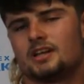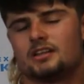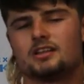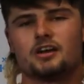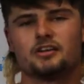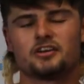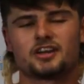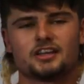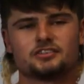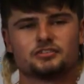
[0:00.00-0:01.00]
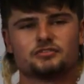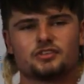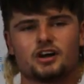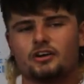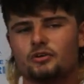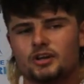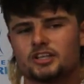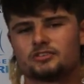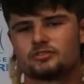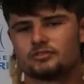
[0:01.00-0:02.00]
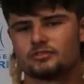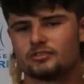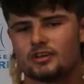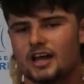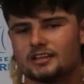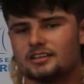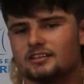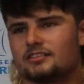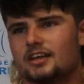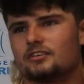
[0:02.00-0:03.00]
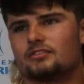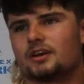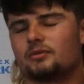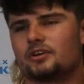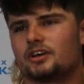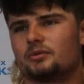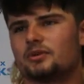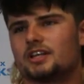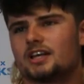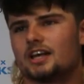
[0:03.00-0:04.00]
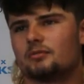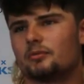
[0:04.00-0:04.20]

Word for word: No, not a case of. I always had the intent of that we were going to win the game.